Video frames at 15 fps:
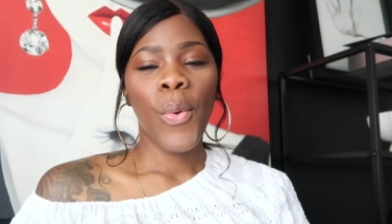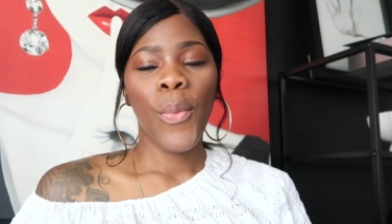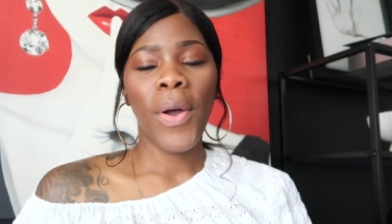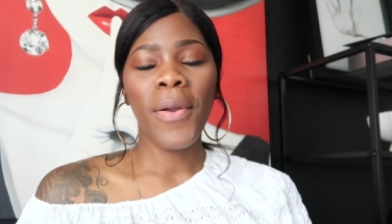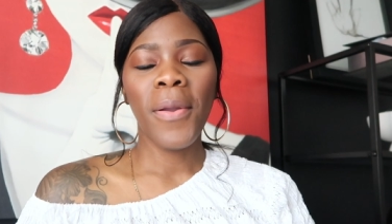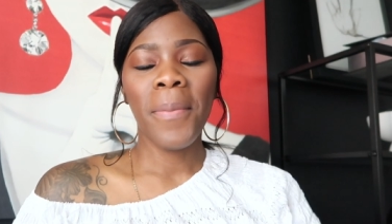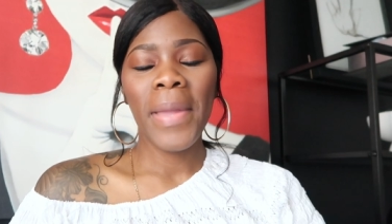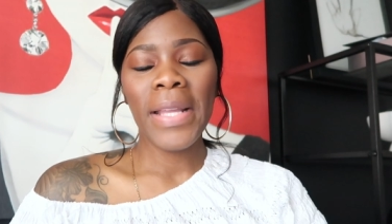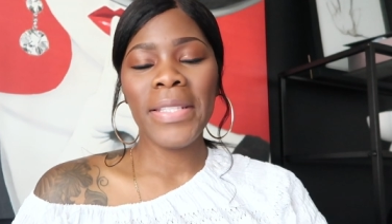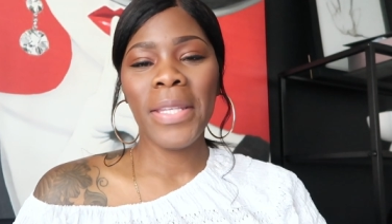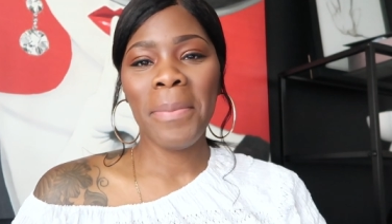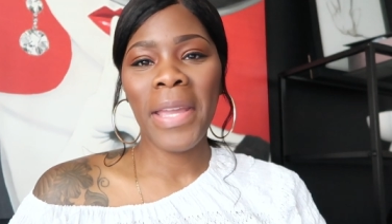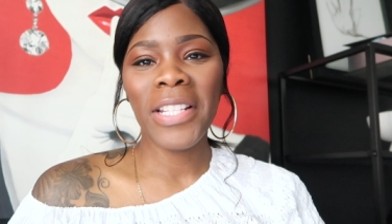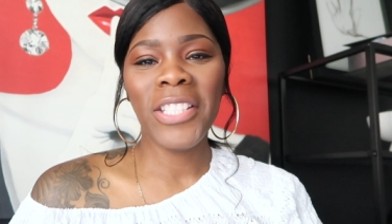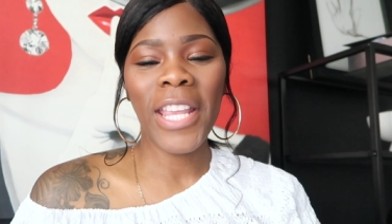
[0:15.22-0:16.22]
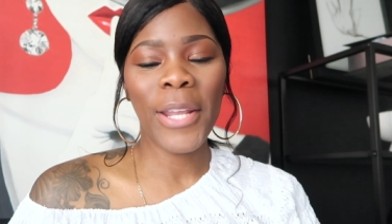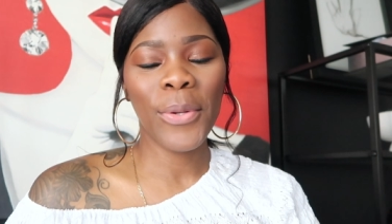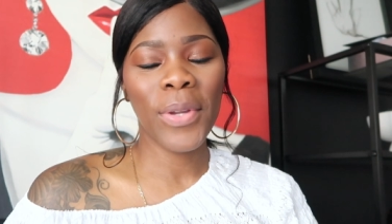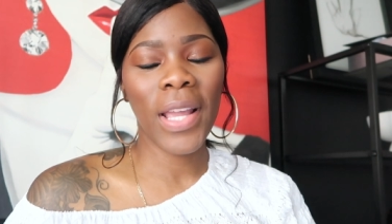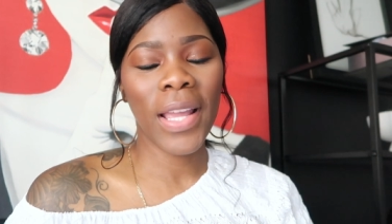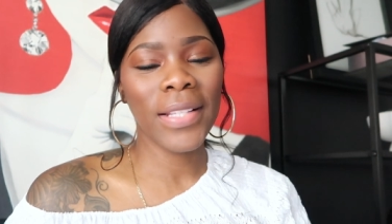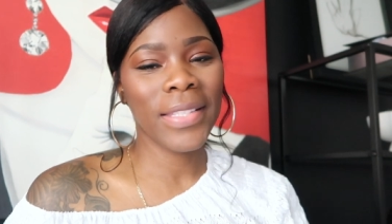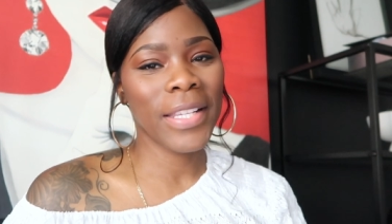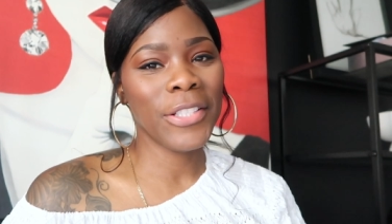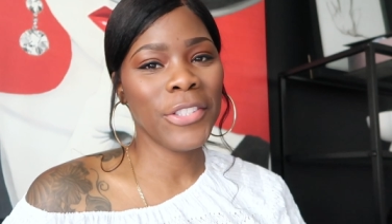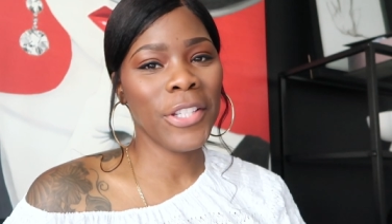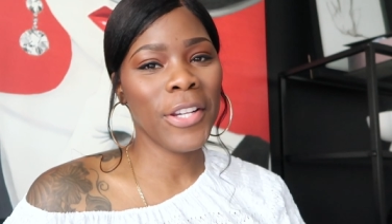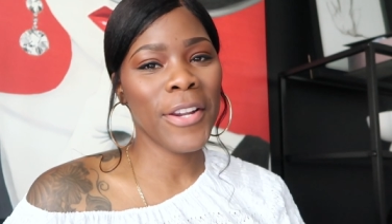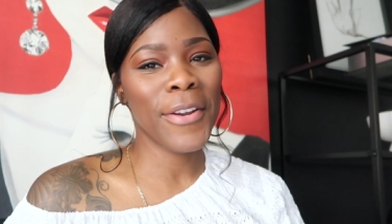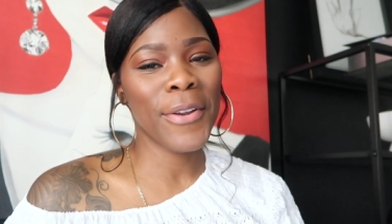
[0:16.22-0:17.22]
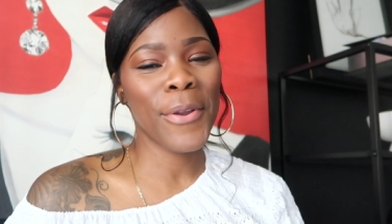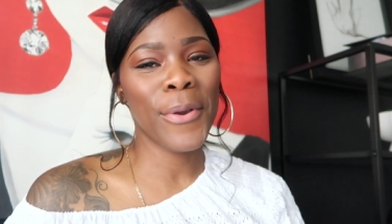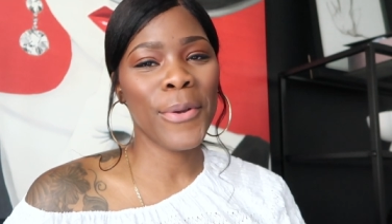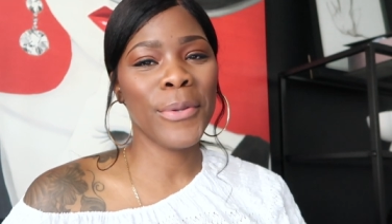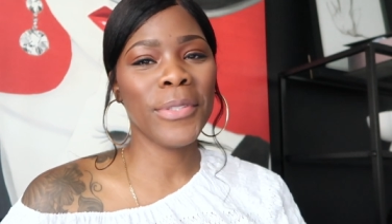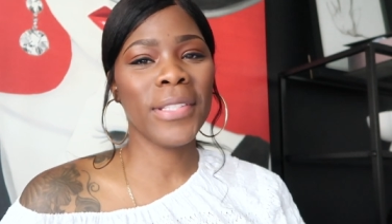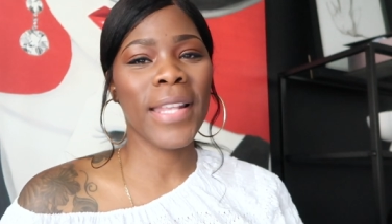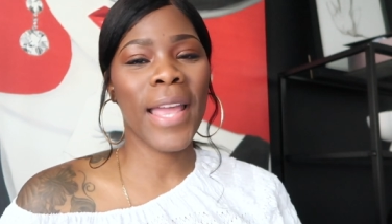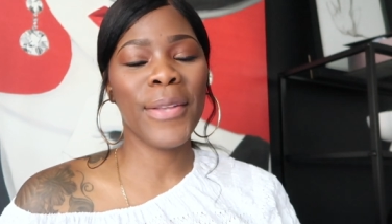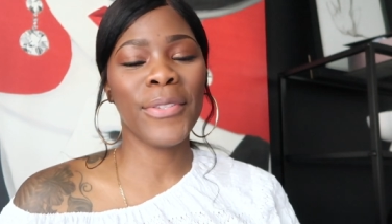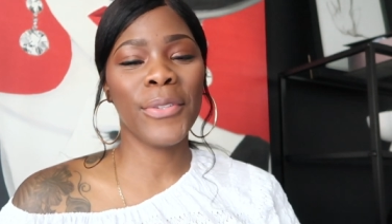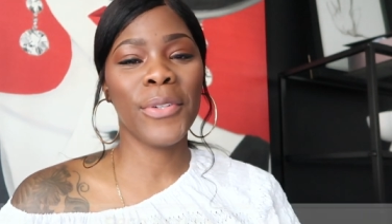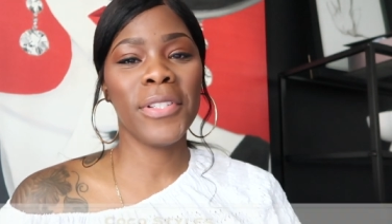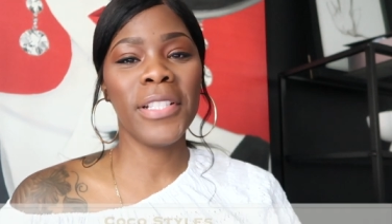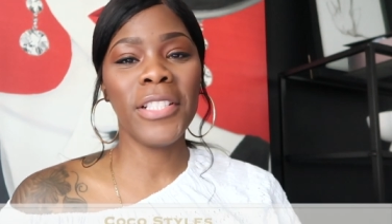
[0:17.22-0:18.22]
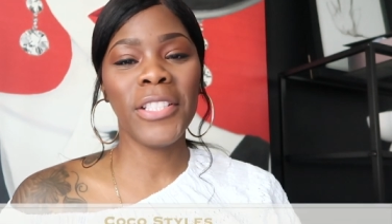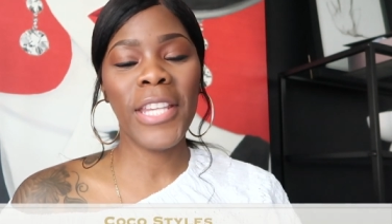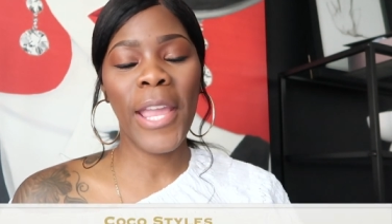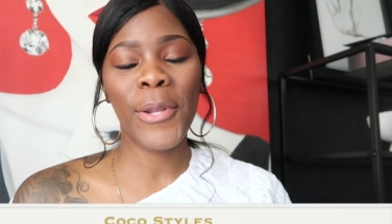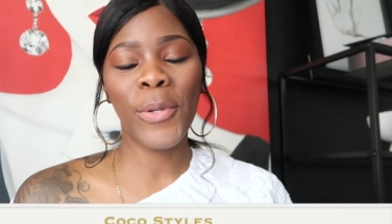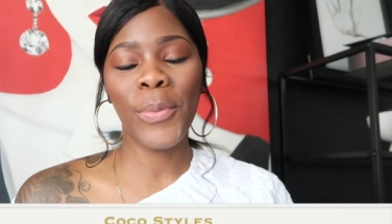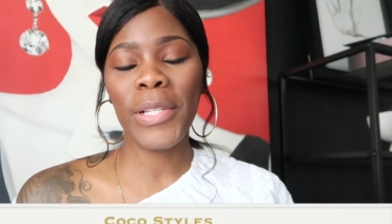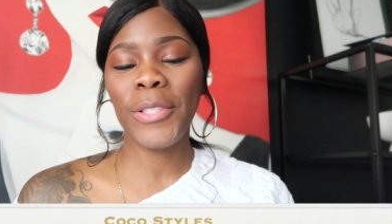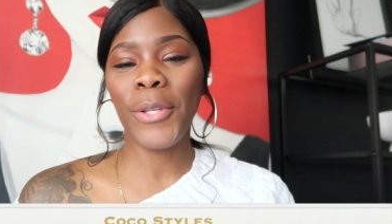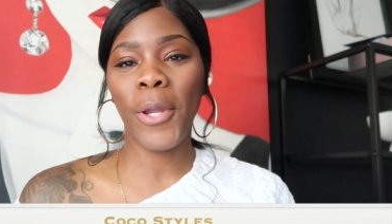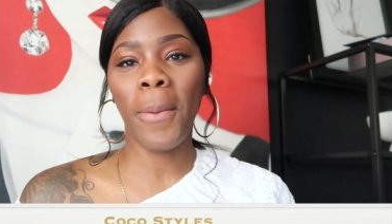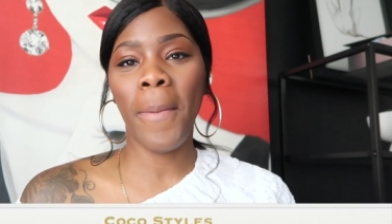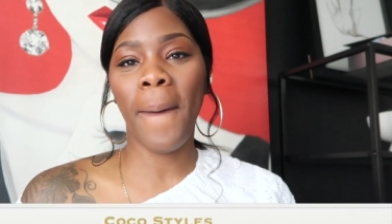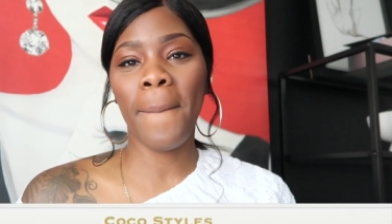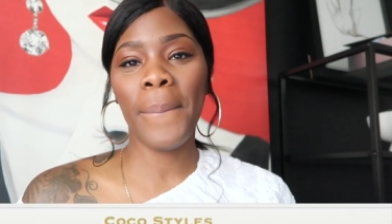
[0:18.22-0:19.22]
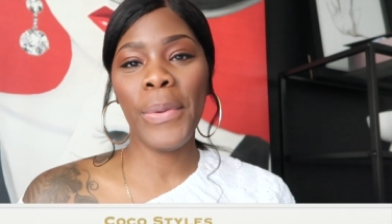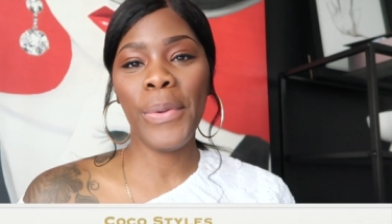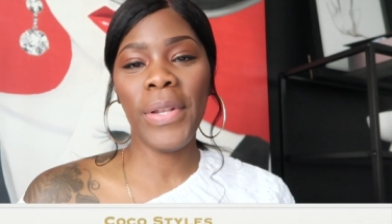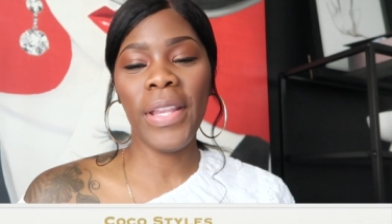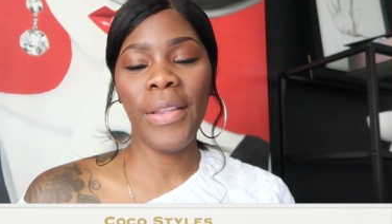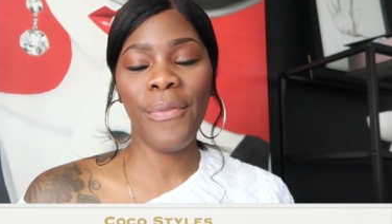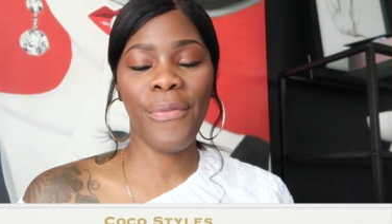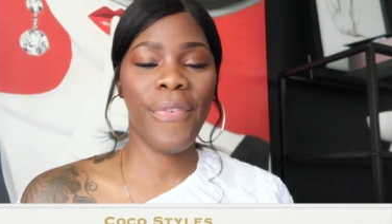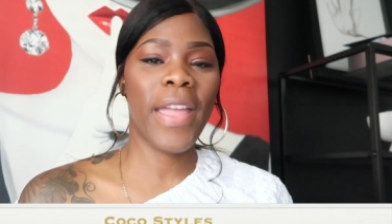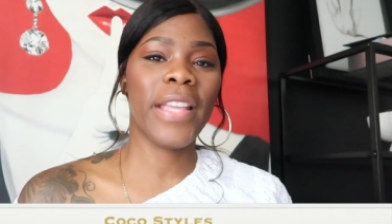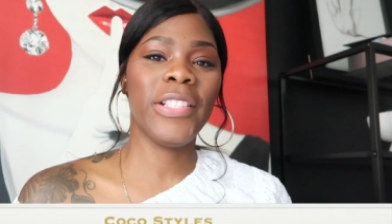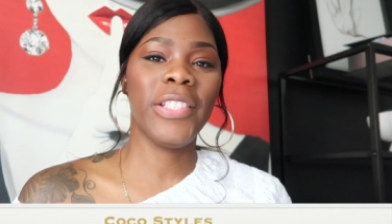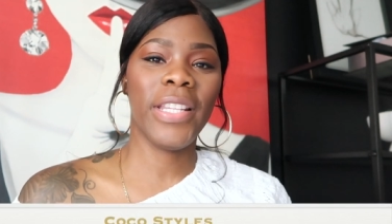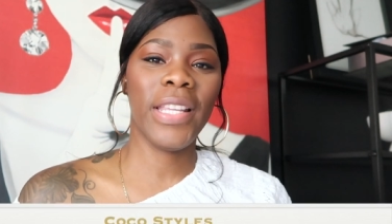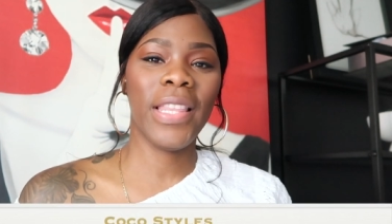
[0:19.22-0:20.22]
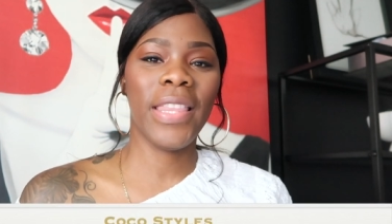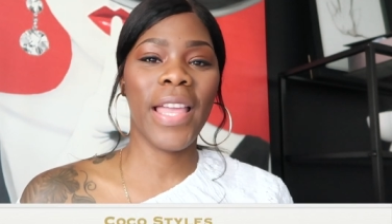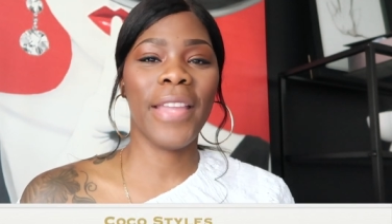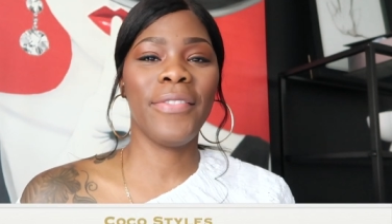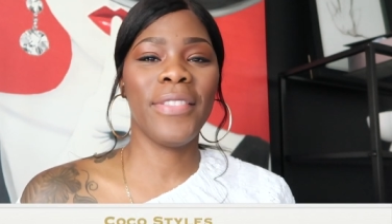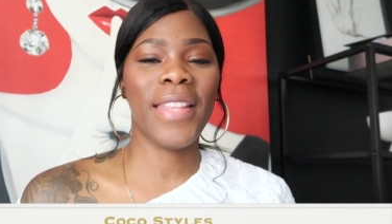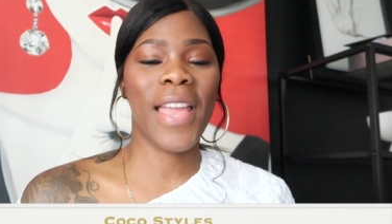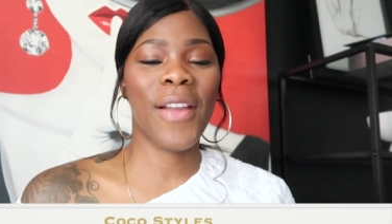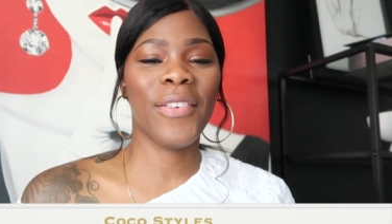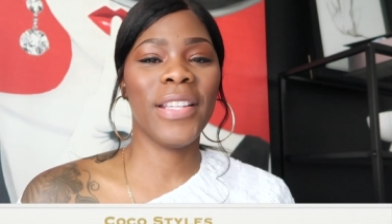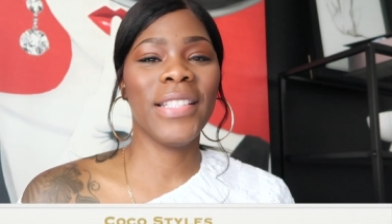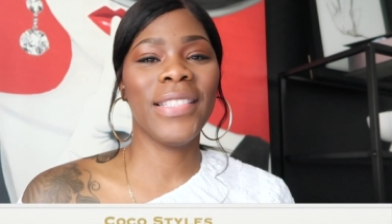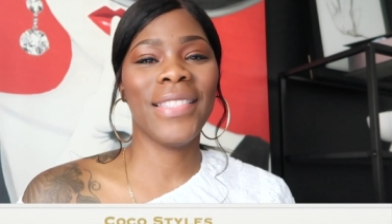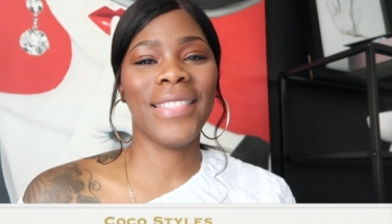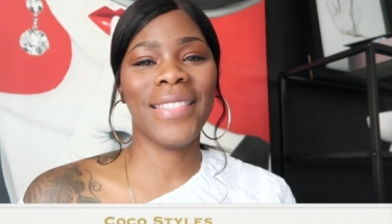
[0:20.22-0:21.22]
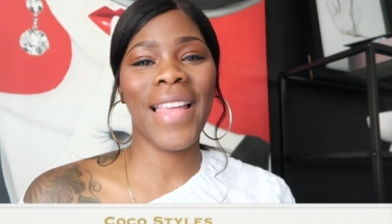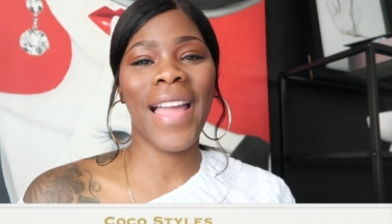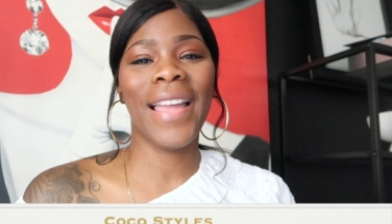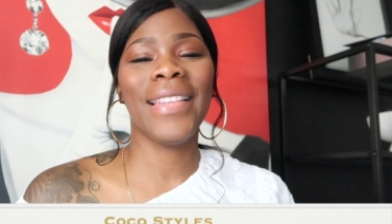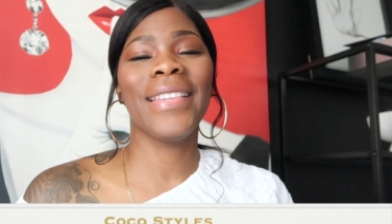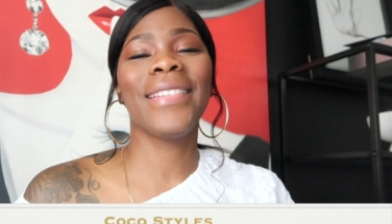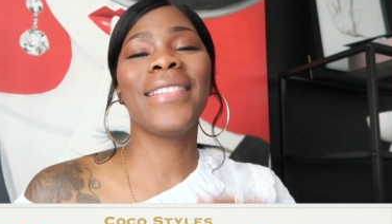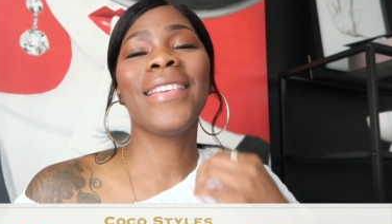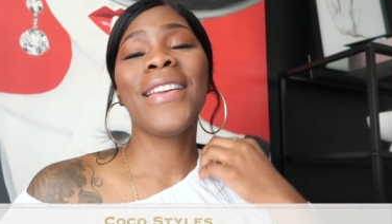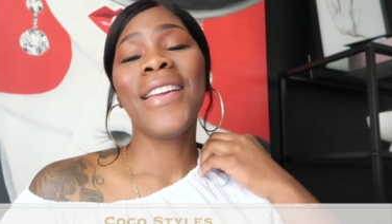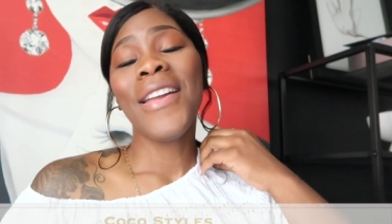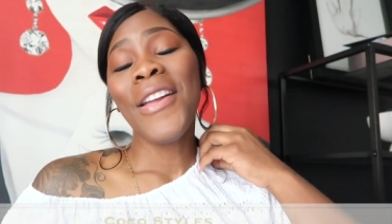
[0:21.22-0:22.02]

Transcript: Welcome back to my channel guys, it's your girl Coco Styles and on this channel we talk about beauty, fashion, lifestyle, and styling.